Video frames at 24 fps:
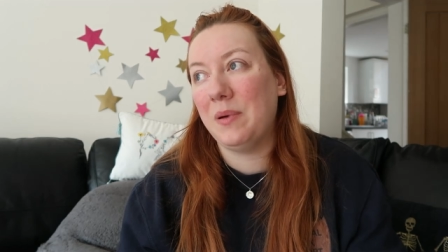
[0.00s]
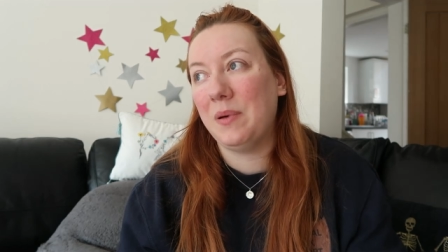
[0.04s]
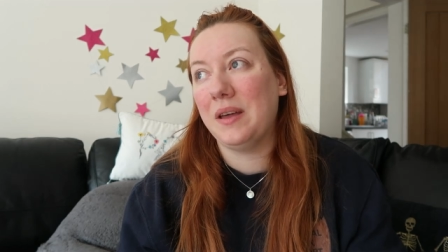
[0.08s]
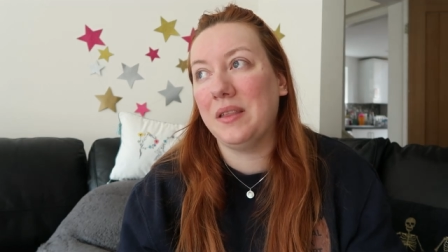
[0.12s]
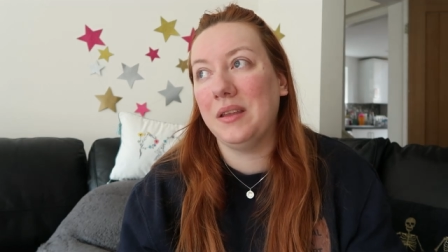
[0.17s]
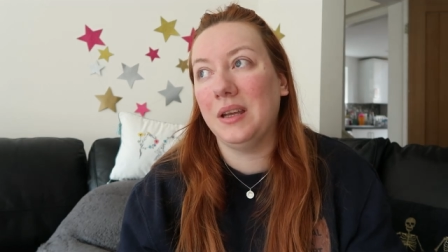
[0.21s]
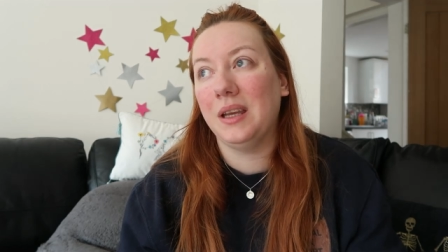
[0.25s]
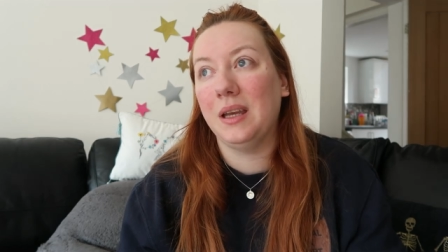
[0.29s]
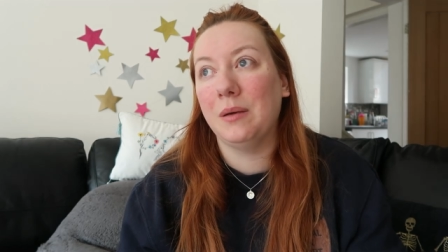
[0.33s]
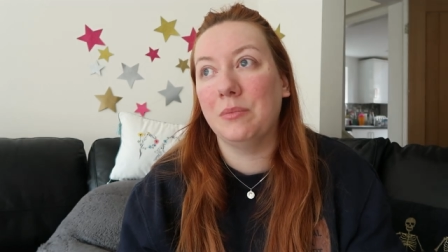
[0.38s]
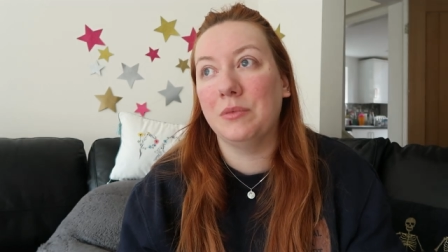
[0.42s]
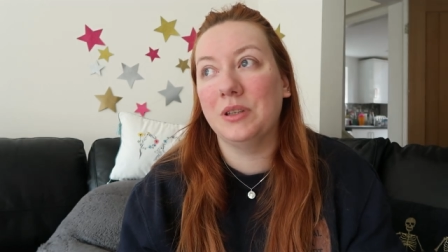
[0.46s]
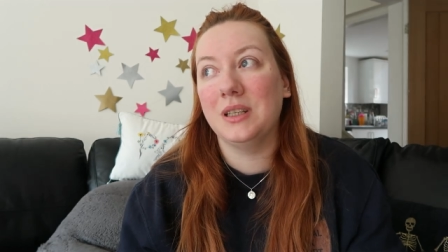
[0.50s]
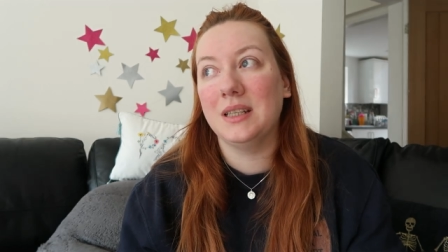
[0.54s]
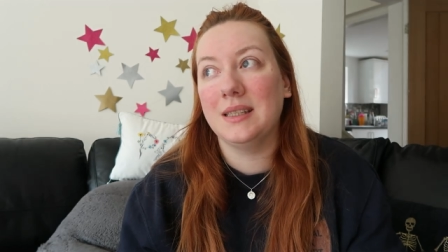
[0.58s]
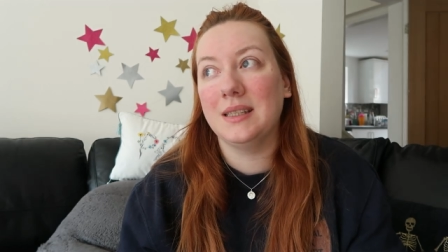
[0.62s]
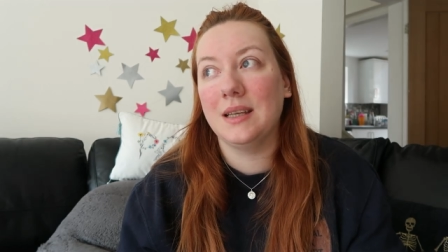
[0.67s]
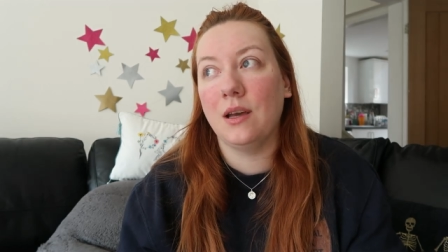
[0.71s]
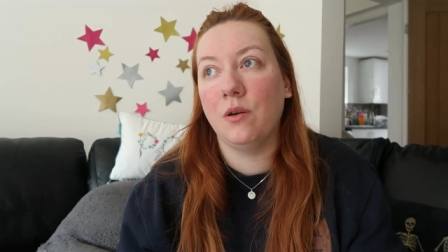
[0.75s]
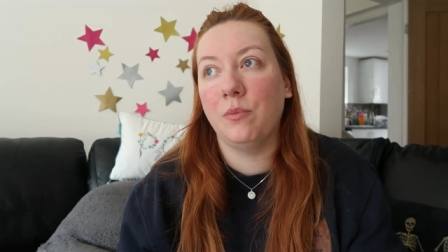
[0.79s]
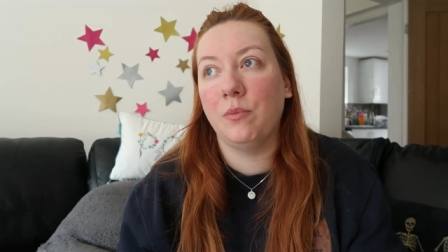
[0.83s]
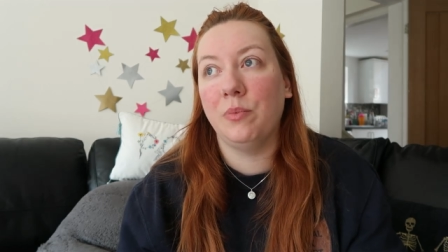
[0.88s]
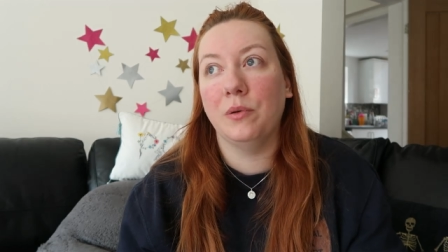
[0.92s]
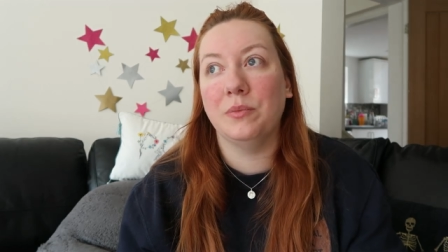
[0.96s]
but I think I'm going to
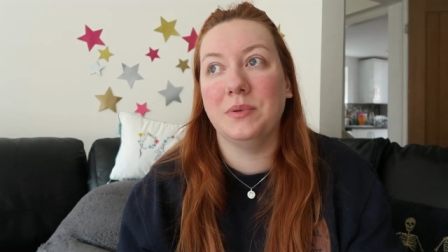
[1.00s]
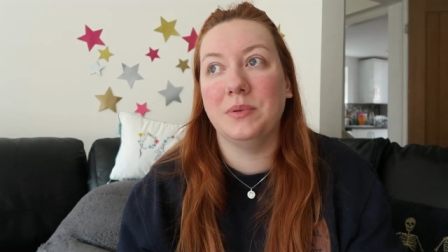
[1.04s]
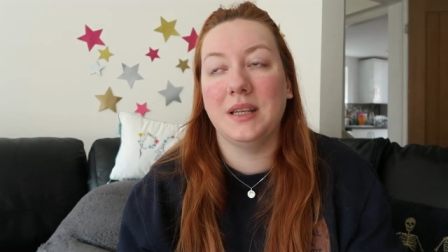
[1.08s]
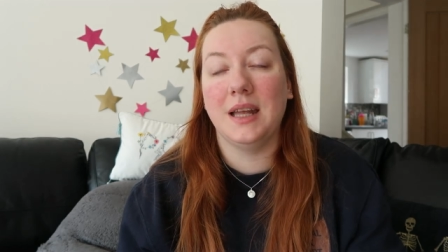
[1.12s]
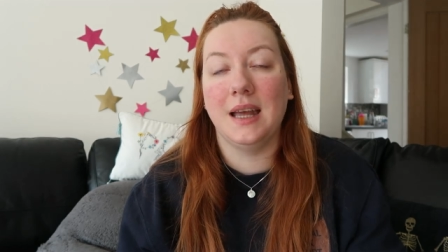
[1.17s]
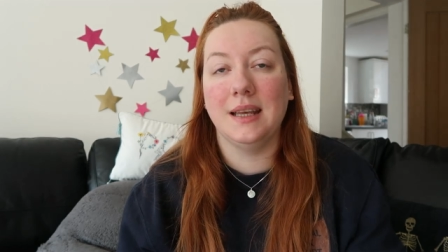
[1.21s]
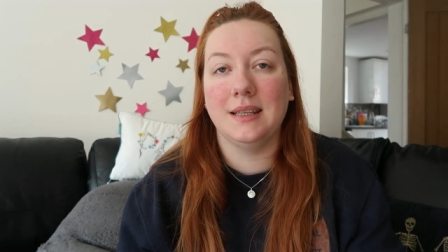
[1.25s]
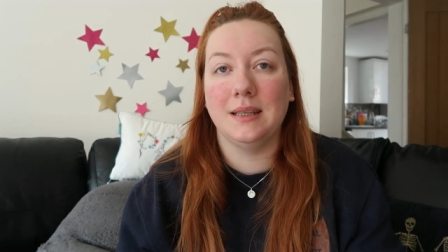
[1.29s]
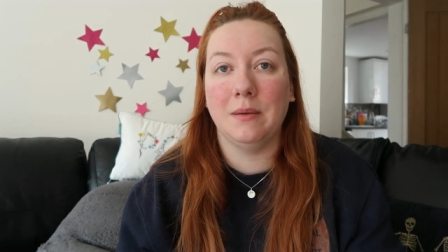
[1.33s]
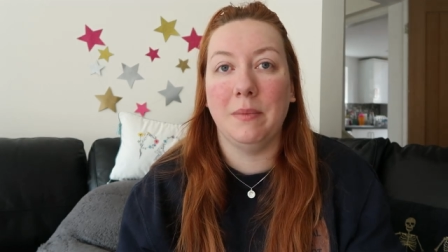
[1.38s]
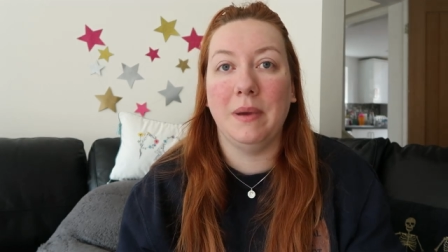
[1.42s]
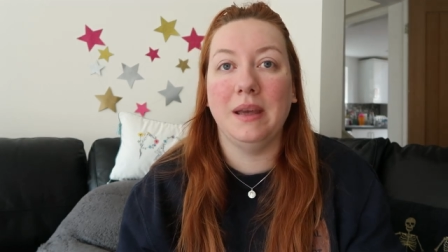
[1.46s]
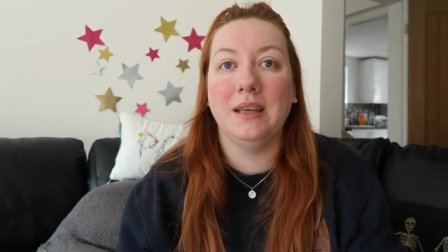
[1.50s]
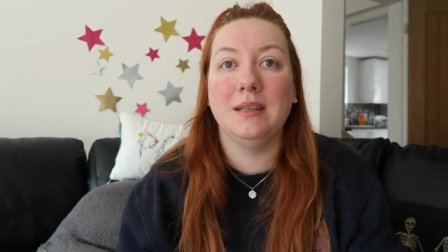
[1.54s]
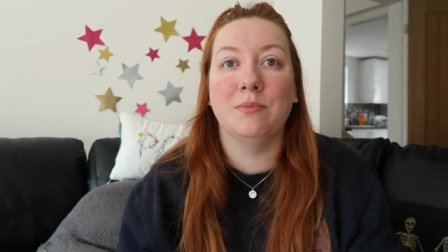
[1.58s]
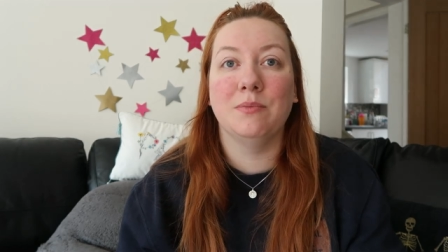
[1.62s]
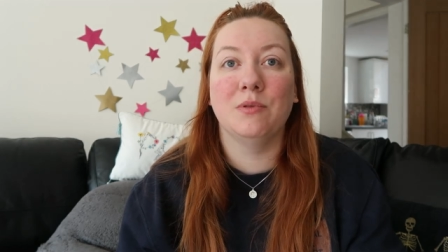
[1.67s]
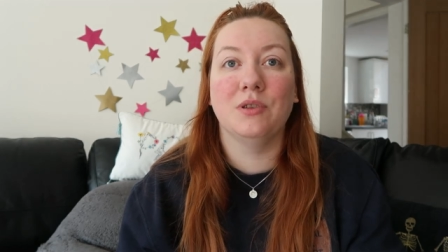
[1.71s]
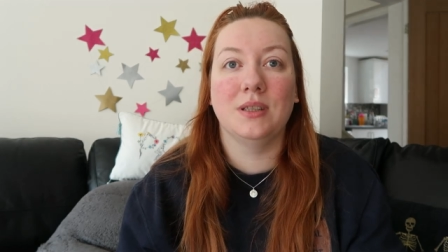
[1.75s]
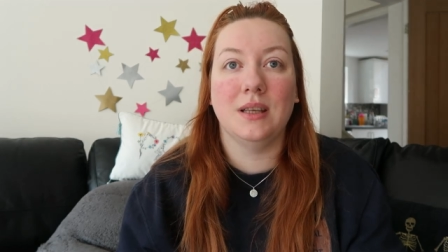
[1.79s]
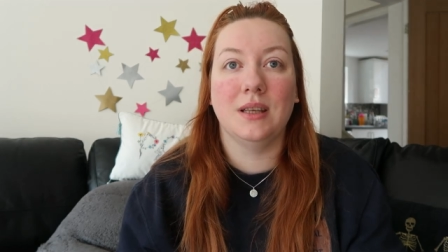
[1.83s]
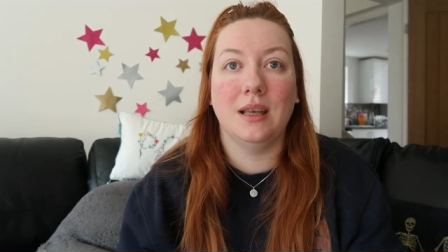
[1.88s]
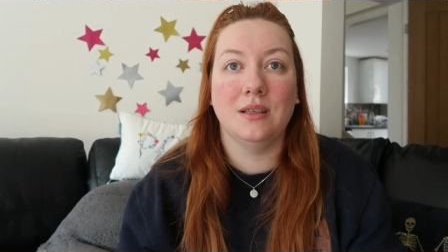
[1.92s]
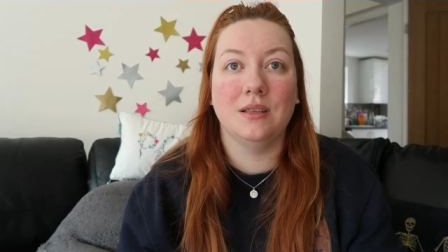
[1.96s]
set up upstairs. It makes
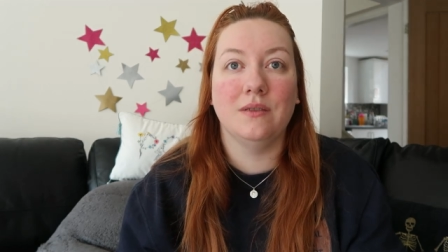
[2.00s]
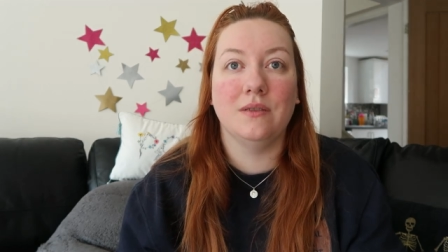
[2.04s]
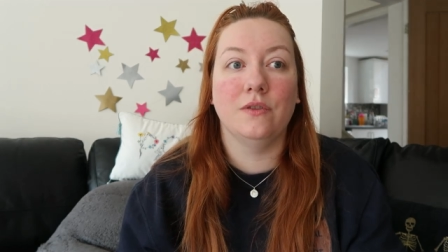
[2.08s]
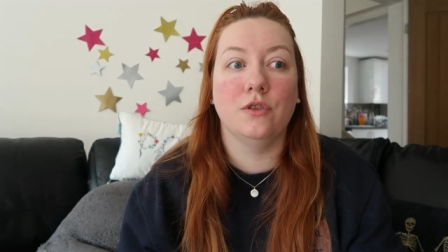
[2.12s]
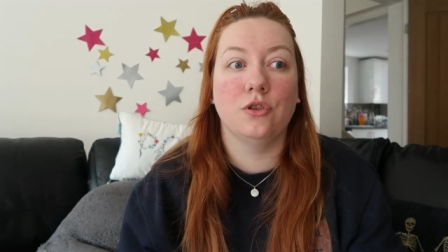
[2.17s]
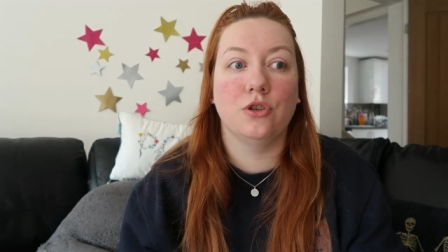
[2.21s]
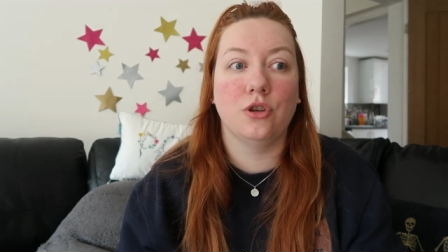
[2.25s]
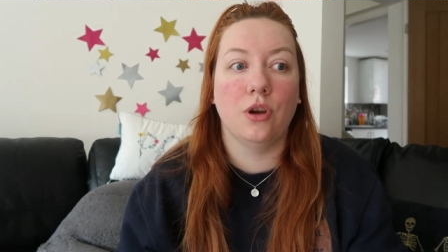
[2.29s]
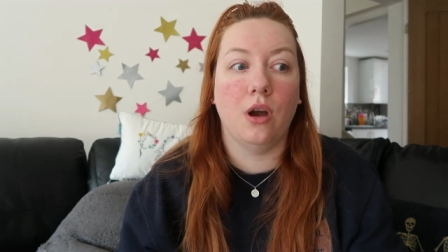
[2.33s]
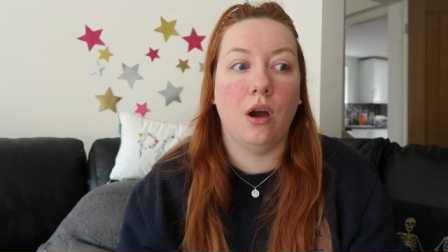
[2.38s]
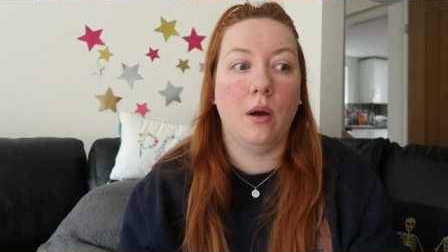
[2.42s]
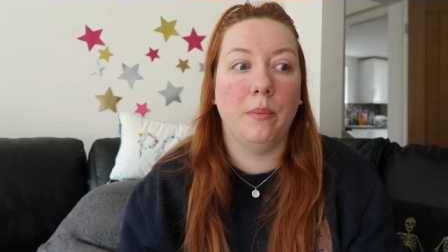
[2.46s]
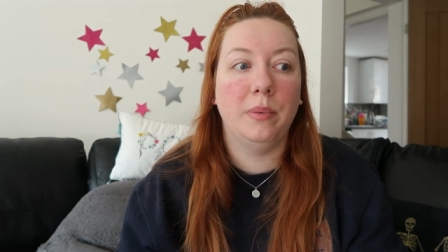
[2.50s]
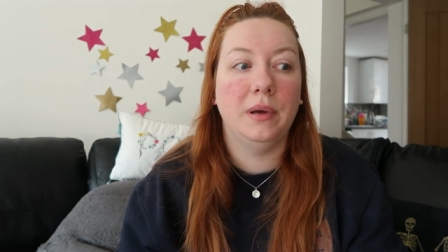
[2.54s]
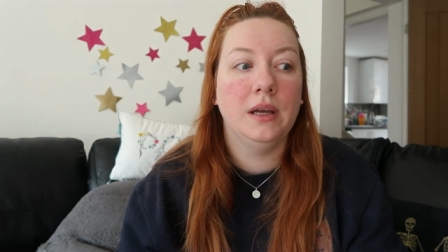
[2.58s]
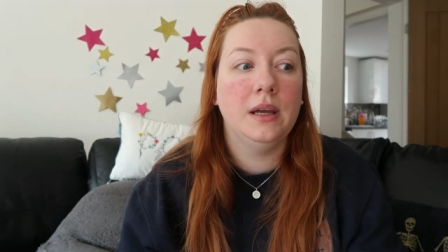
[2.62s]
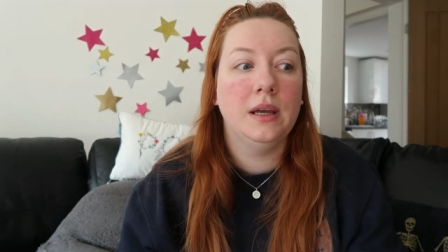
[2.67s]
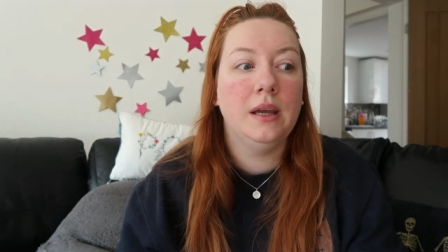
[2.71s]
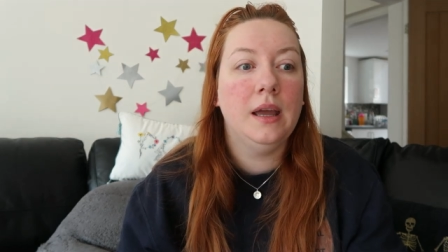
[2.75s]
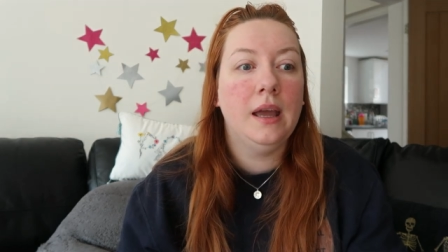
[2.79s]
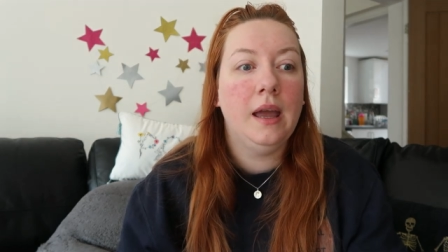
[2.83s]
more sense for the shop.